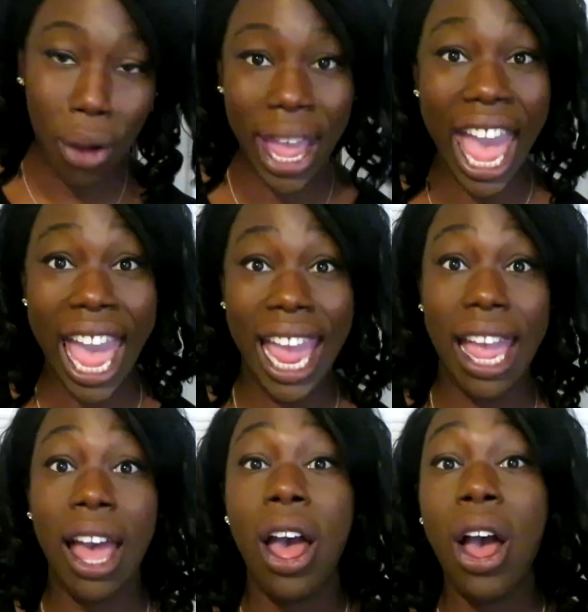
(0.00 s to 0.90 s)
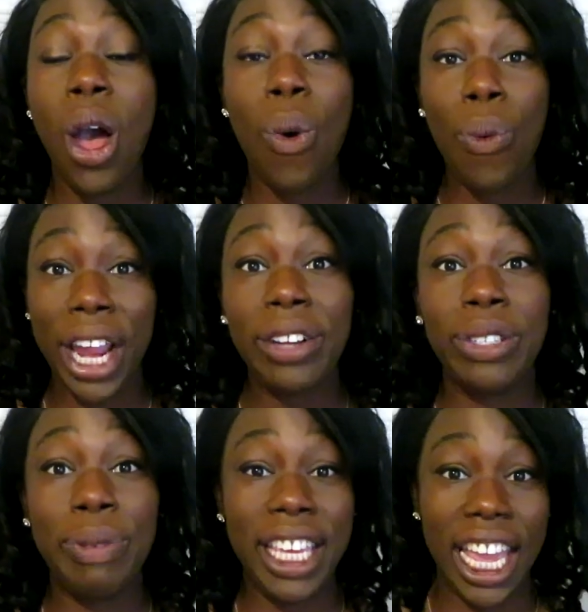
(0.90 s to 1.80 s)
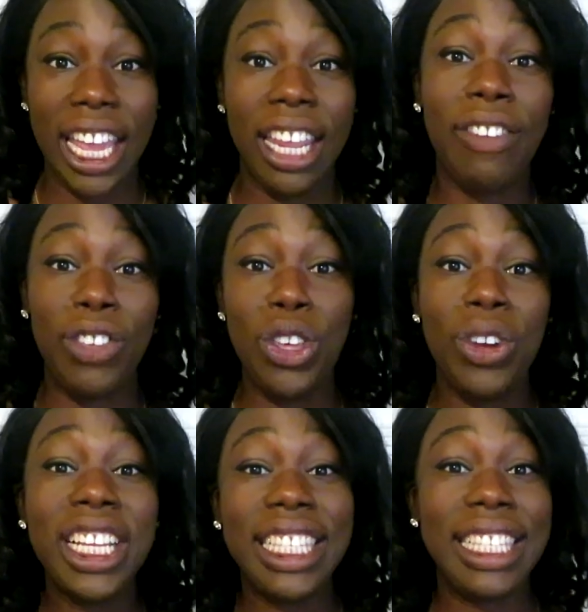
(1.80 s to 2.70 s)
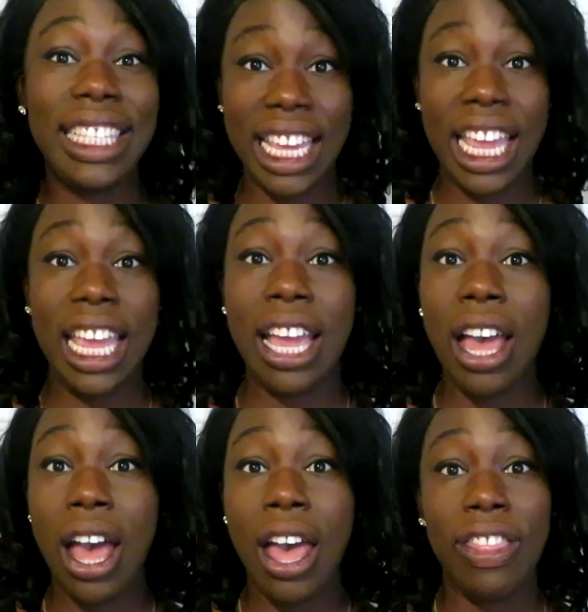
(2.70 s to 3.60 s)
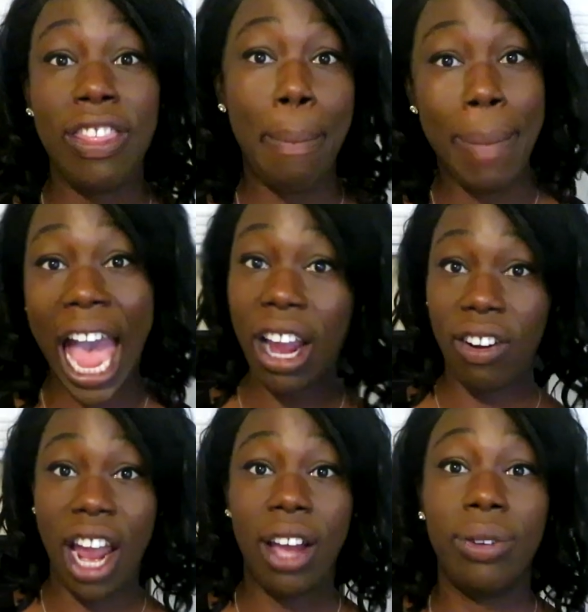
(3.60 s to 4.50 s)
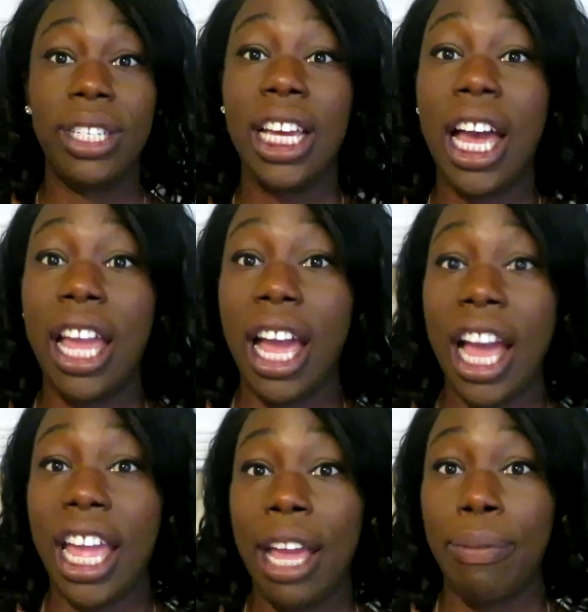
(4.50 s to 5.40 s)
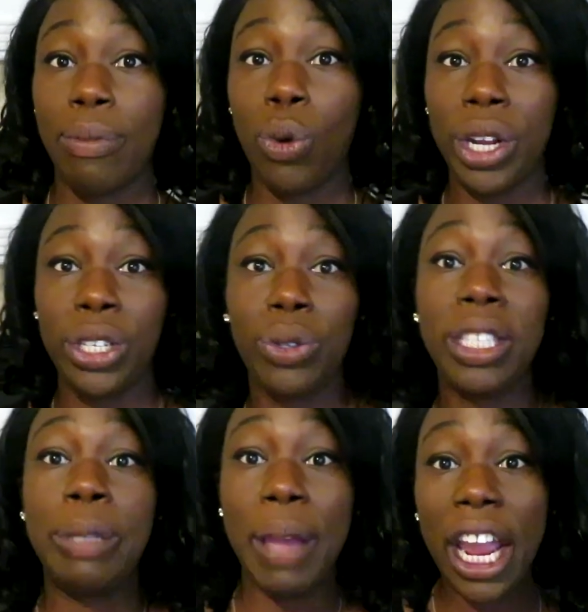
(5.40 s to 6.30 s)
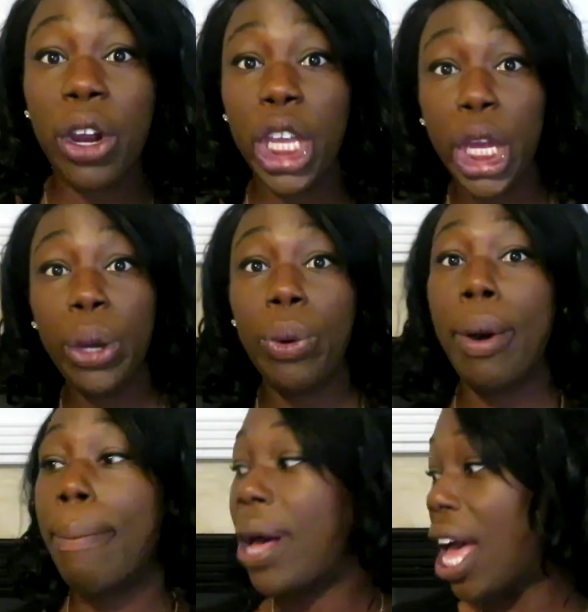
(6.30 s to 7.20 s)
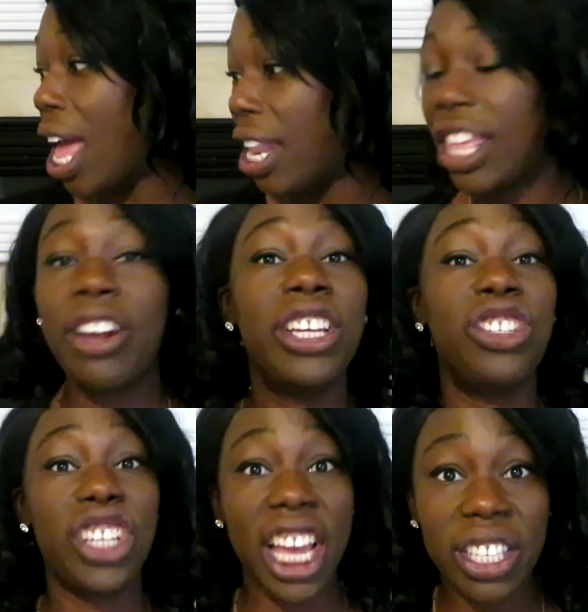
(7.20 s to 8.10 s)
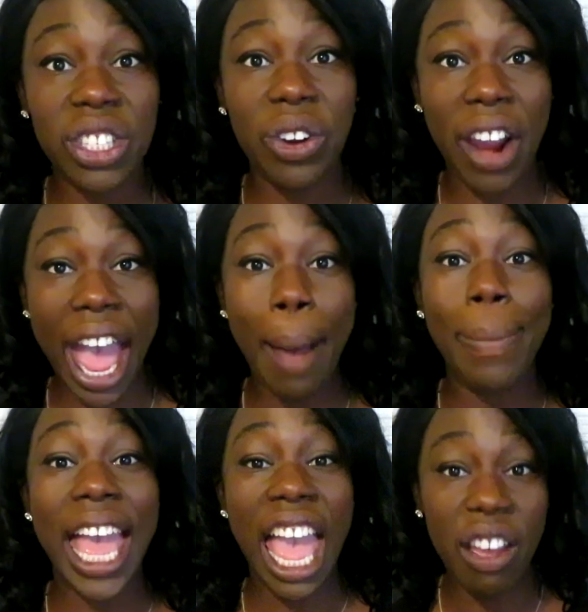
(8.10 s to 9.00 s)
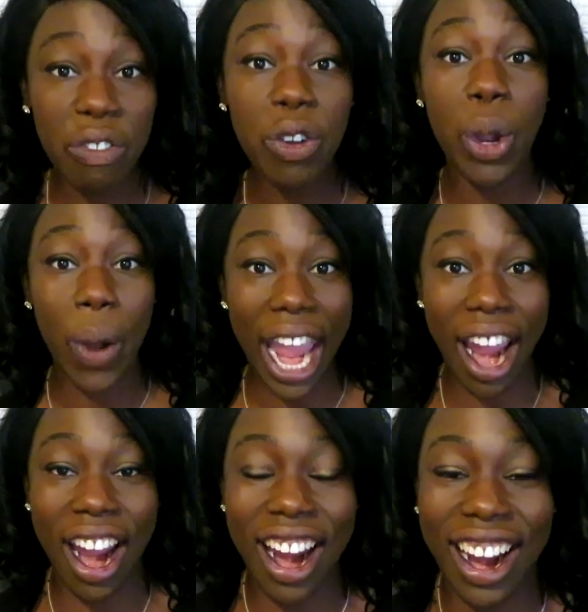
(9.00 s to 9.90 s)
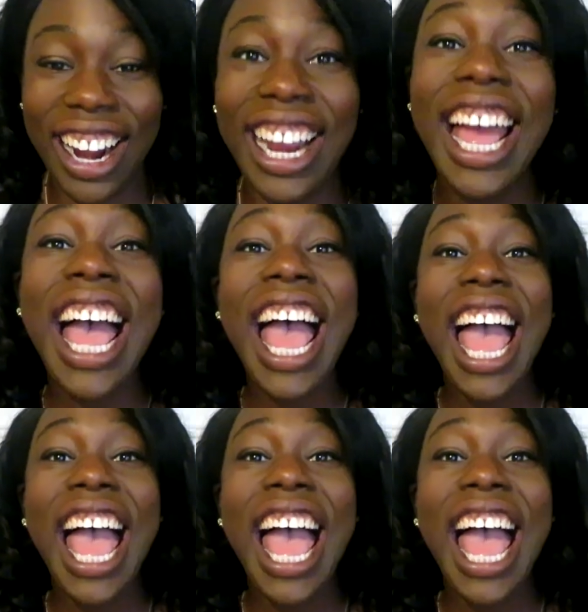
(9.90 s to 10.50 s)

Okay, where to begin? If you could see the background, I am going to spare you, but there is just crap everywhere.